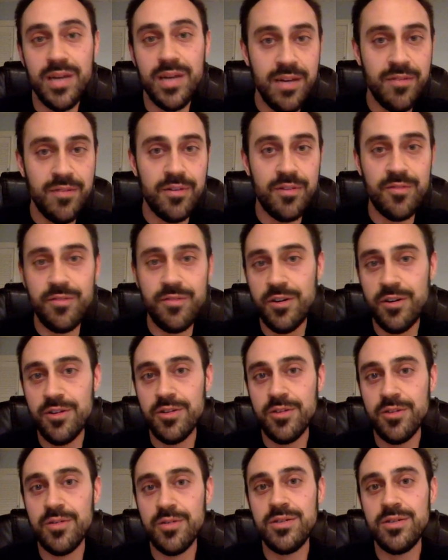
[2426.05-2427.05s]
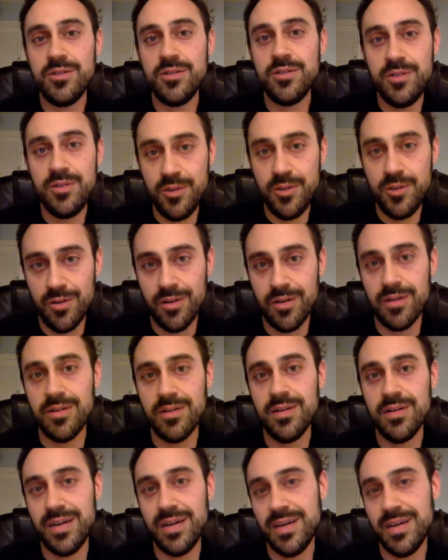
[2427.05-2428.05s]
even further into your
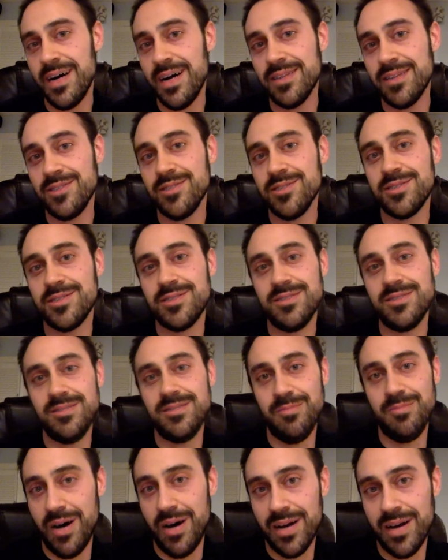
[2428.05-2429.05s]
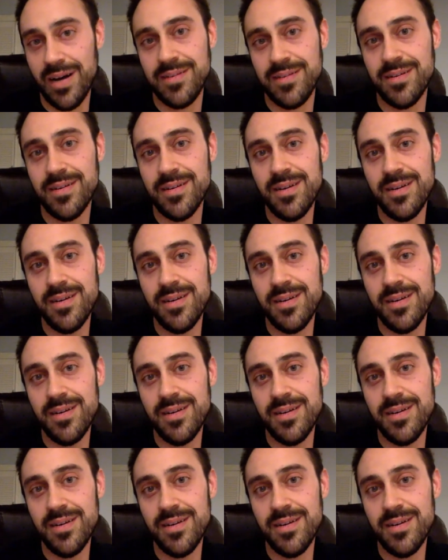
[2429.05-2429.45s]
unconscious mind.